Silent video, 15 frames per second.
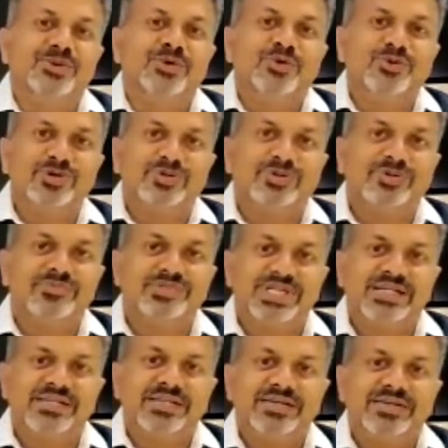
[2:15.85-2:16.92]
own homes
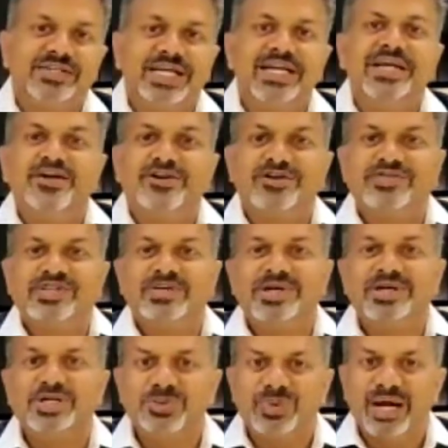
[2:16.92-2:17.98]
and you know take care of them
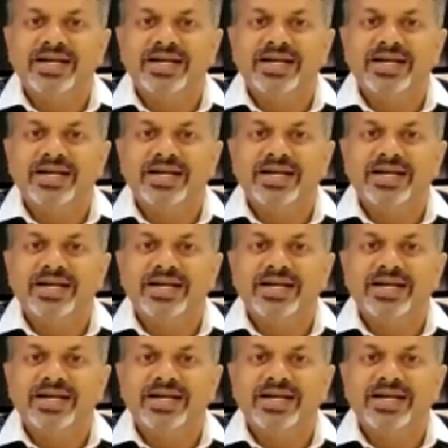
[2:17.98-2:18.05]
end to